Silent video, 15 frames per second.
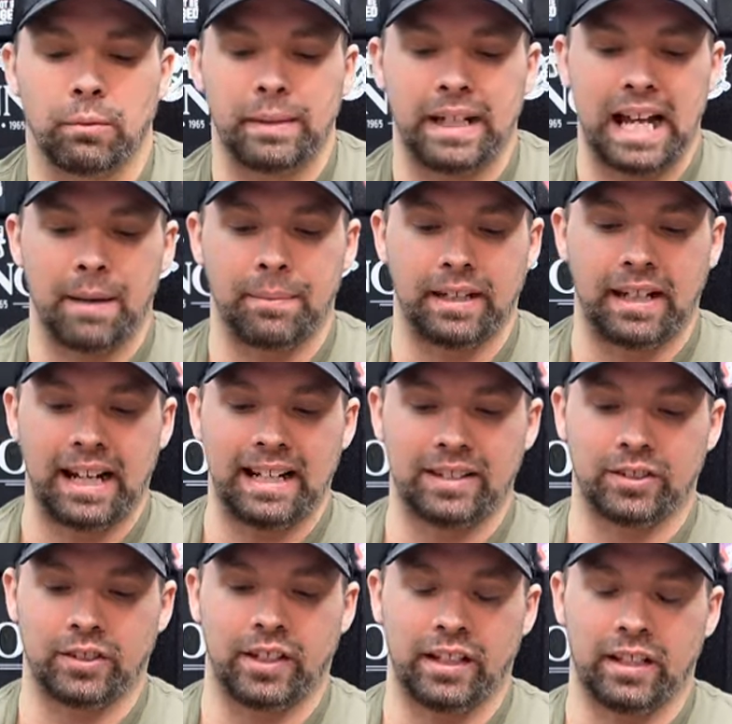We'll be happy to
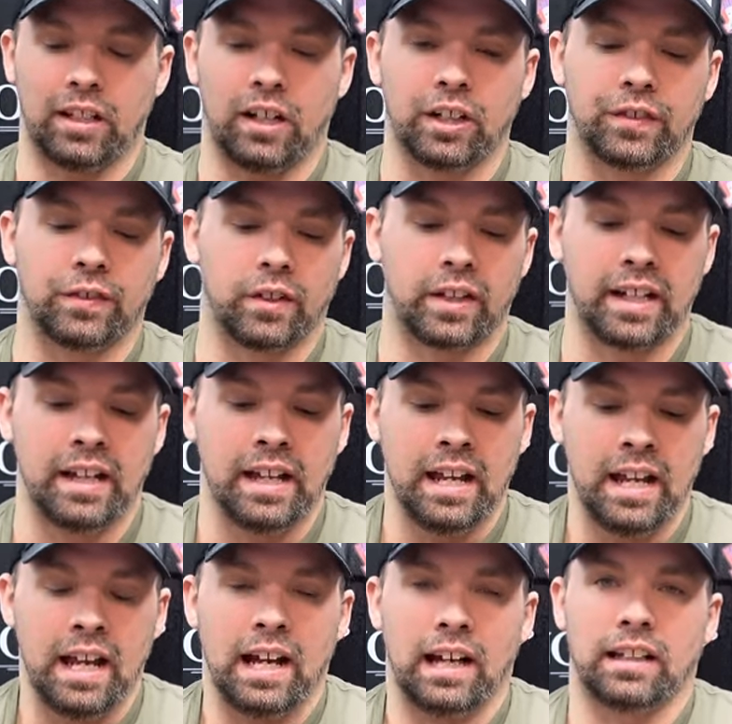answer any calls for you,
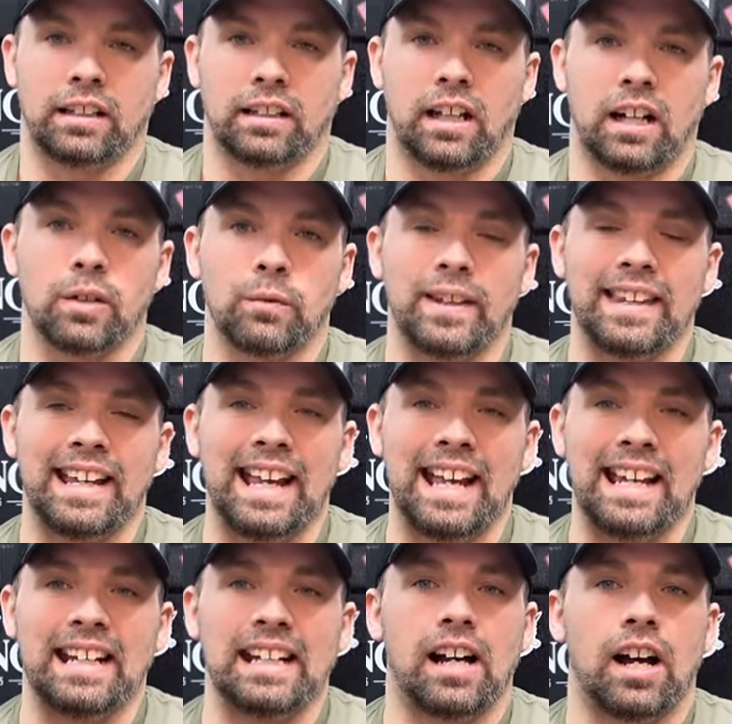along with
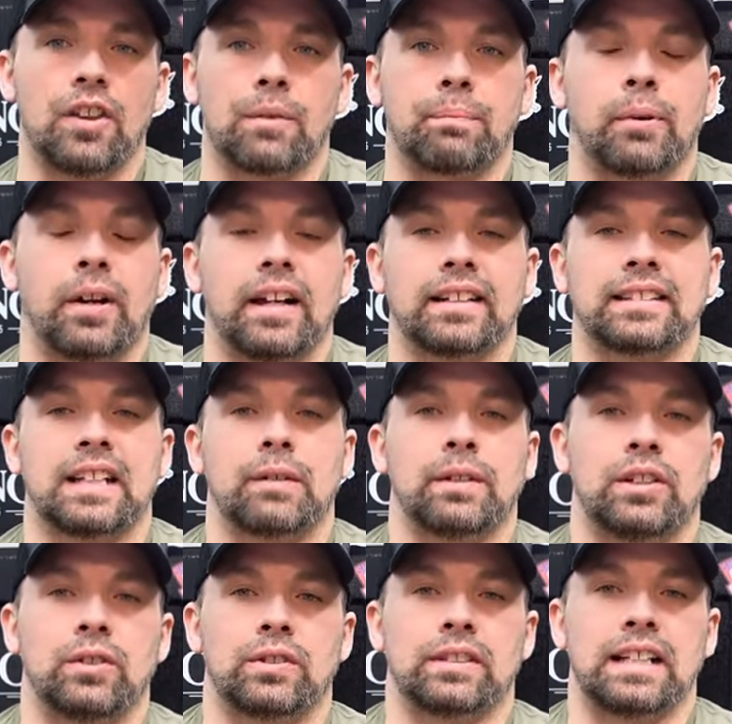any other products that
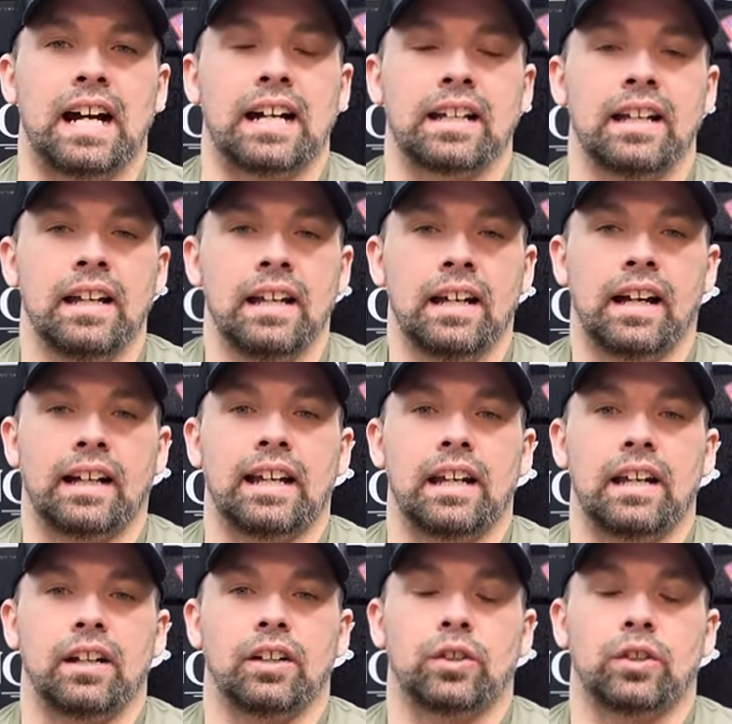we do stock. Again,